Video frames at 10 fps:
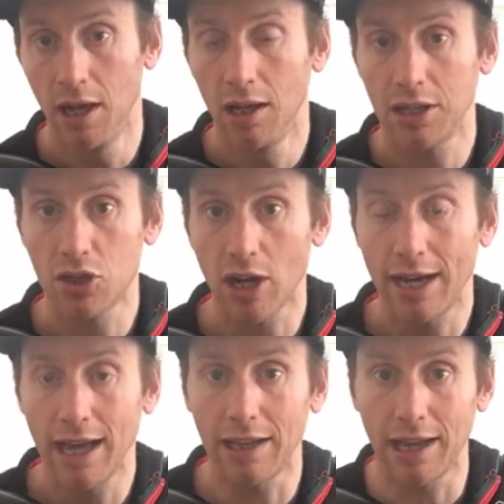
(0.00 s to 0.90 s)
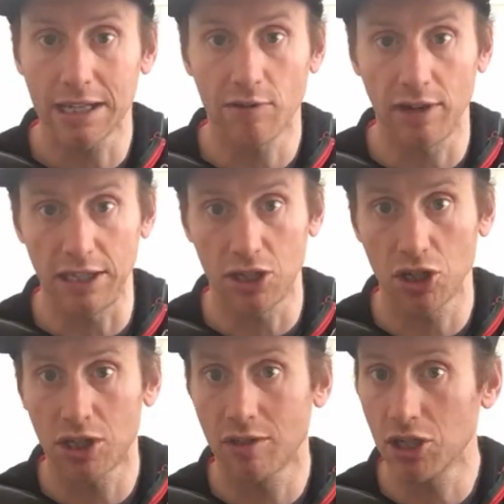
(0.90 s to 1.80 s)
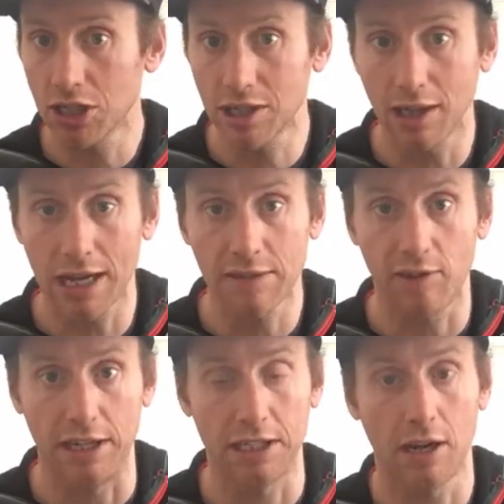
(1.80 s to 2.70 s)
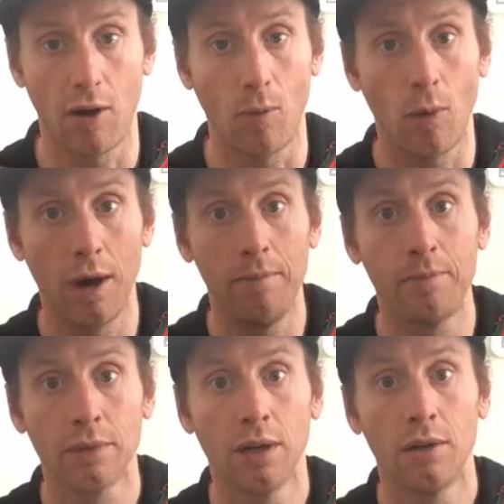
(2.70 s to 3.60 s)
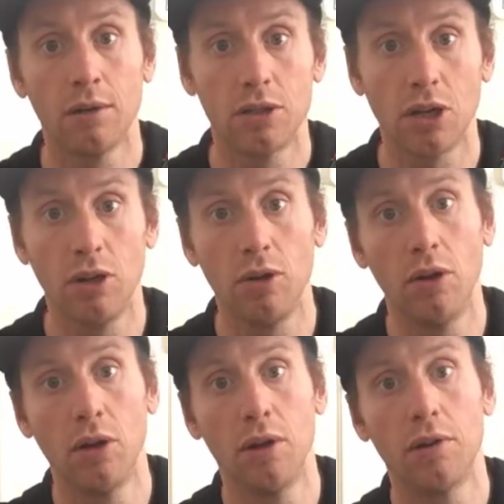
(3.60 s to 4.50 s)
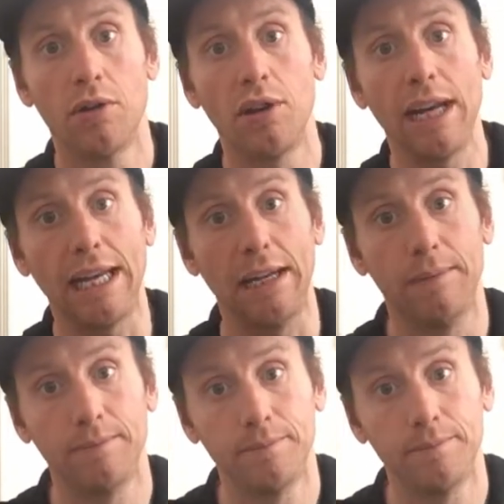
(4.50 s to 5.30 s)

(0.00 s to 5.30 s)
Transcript: Let's try that last phrase, just the last phrase. 1, 2, 3.